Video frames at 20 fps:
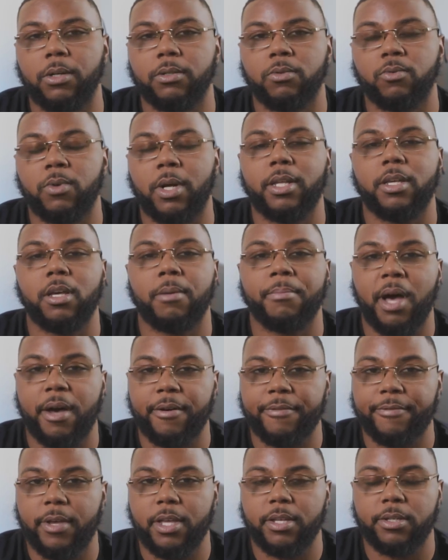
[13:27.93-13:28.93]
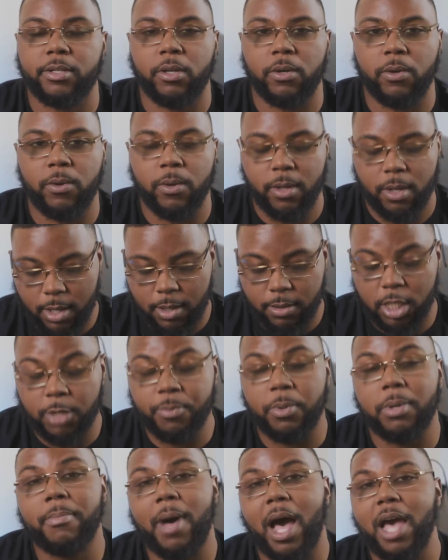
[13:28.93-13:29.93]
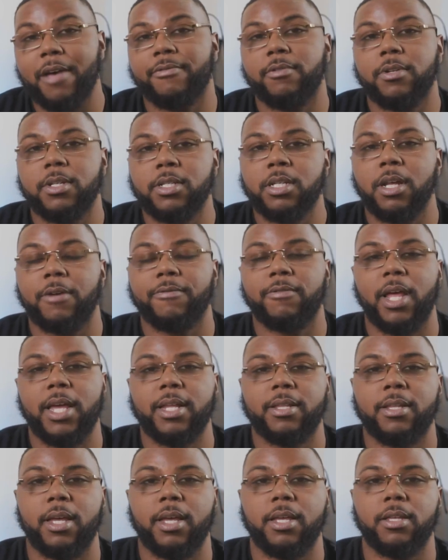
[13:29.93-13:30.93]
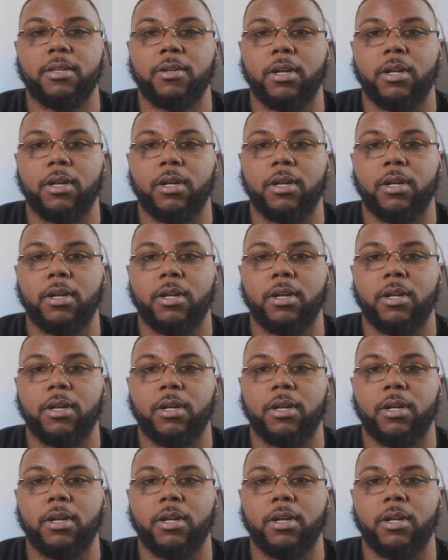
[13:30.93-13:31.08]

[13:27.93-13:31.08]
running your mouth at. So just be mindful of stuff like that,